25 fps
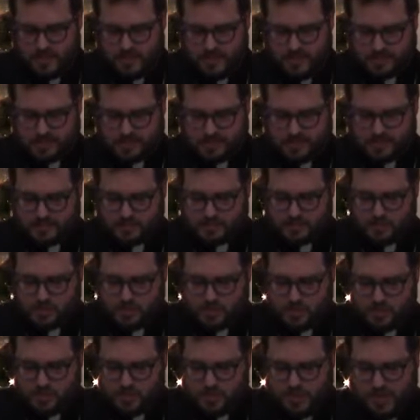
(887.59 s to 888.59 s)
He says, Do
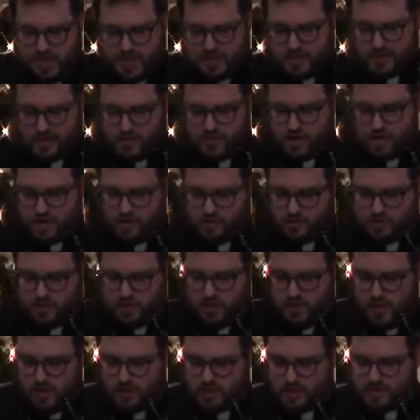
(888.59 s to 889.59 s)
you not know
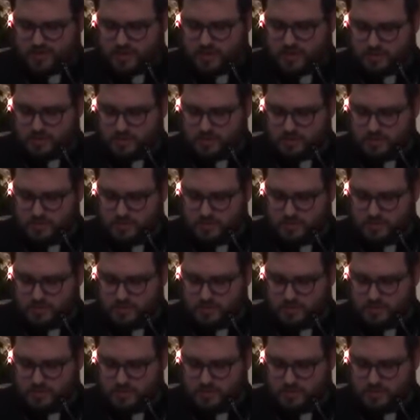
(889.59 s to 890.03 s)
that all of us